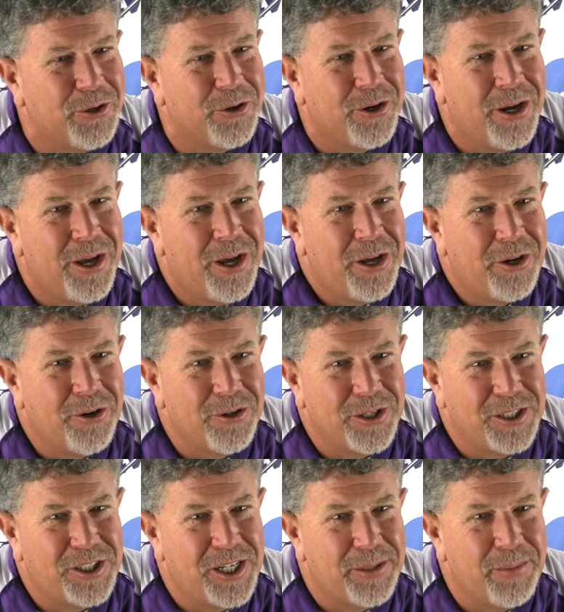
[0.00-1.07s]
are your
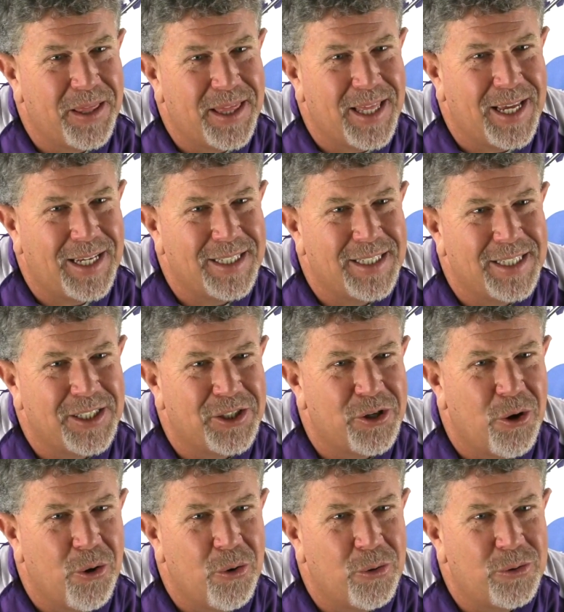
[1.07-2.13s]
legitimate things. And
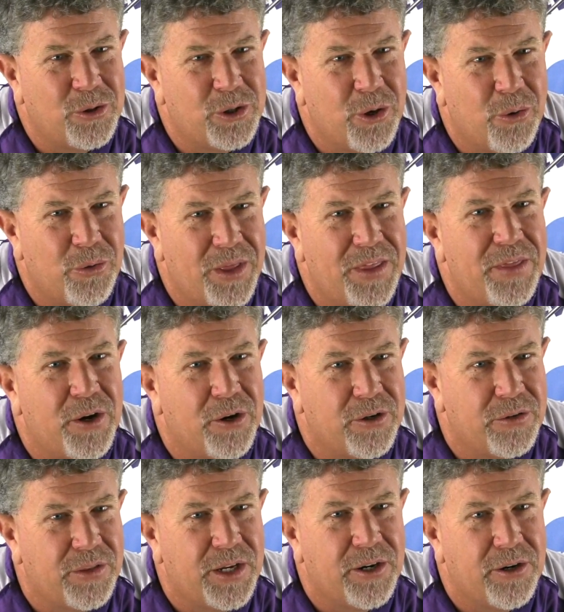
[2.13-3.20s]
so then
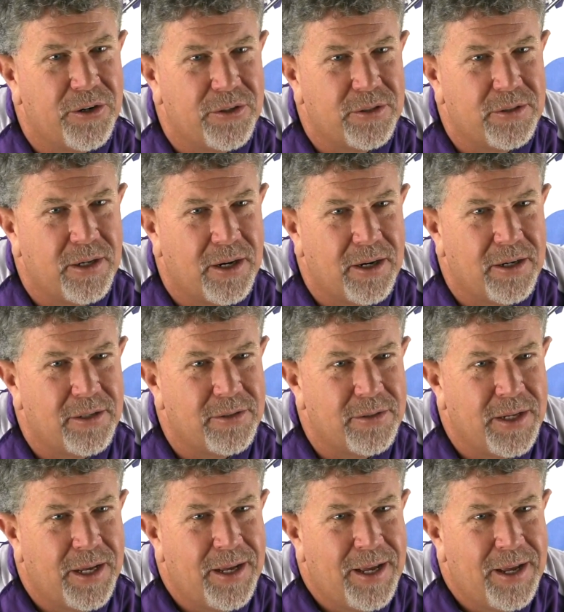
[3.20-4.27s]
there are
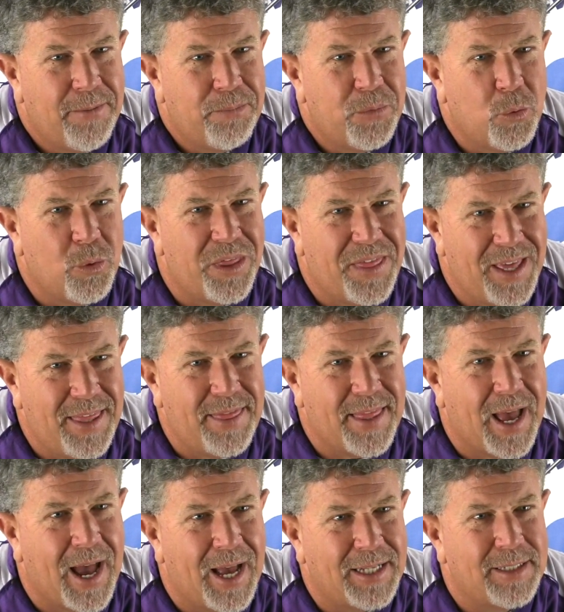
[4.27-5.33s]
within
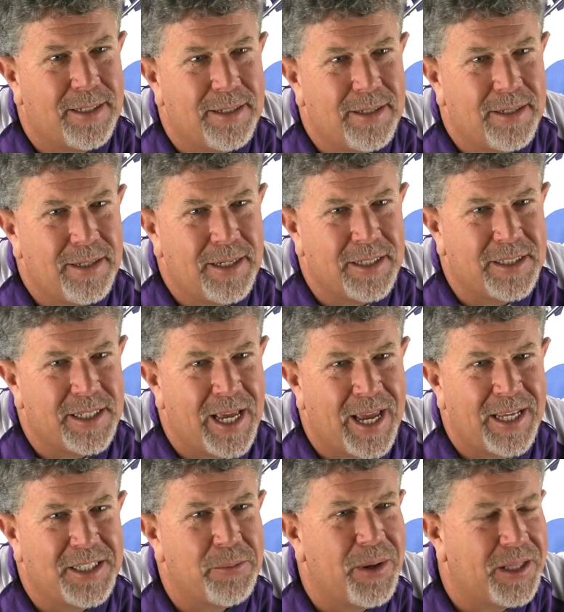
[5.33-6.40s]
that,
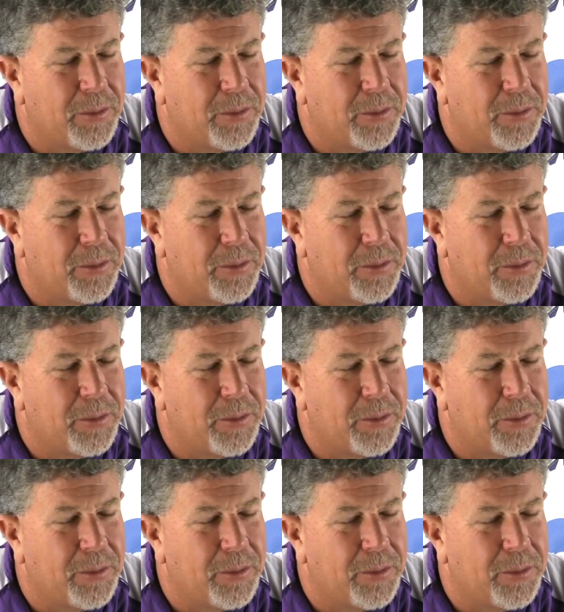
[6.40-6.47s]
it's